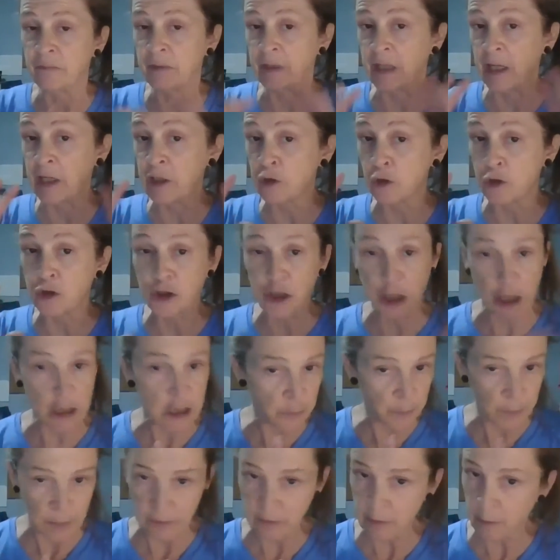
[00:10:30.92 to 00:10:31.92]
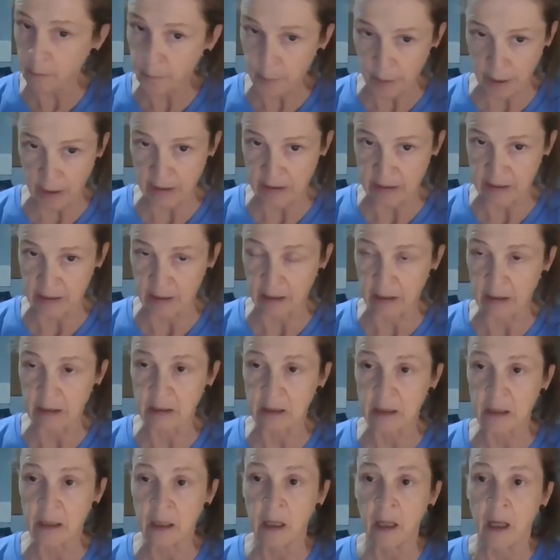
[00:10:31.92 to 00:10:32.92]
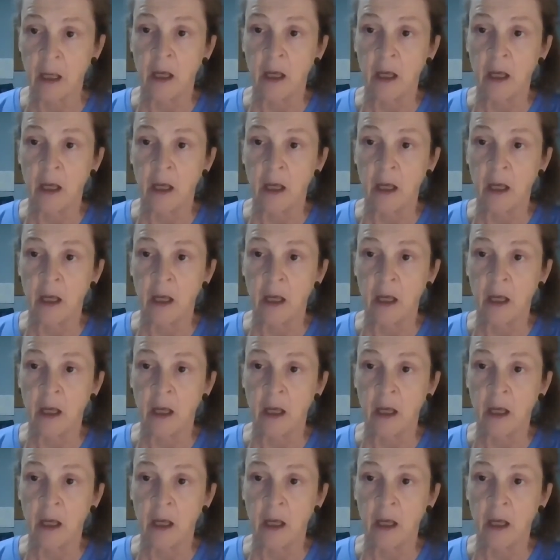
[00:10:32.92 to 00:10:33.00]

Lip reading: These have just been the basics.